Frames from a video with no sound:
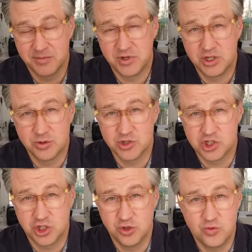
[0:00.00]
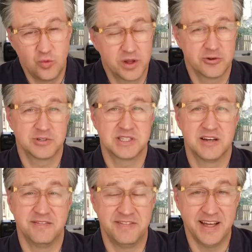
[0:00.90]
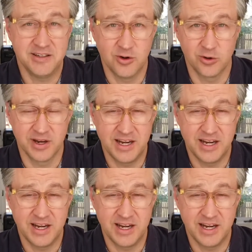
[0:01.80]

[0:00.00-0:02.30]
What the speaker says: time you do a shoot, whether it's an event or